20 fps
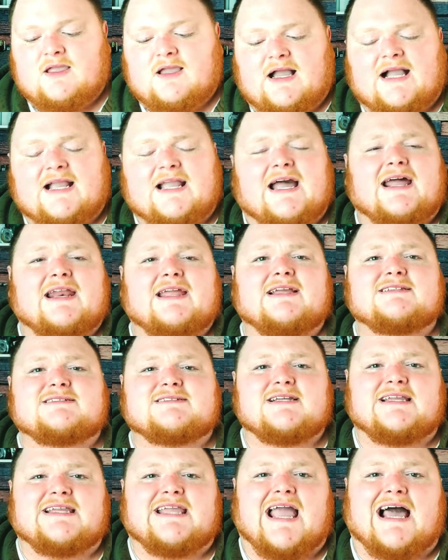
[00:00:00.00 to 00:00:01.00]
I got
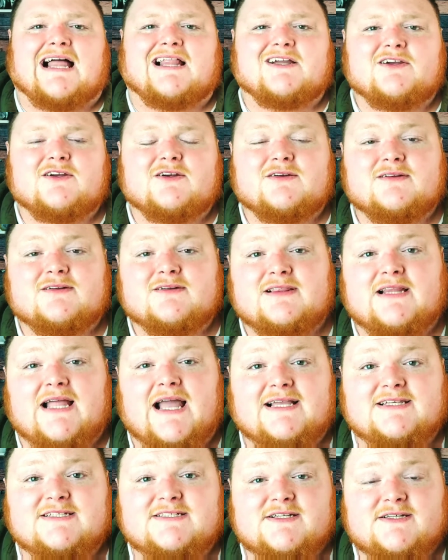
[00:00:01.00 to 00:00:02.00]
into Gallagher
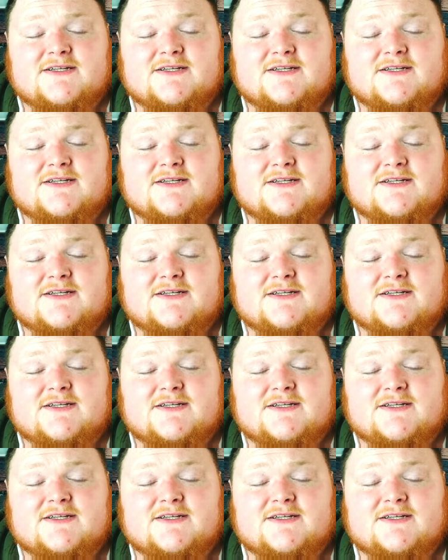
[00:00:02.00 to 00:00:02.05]
last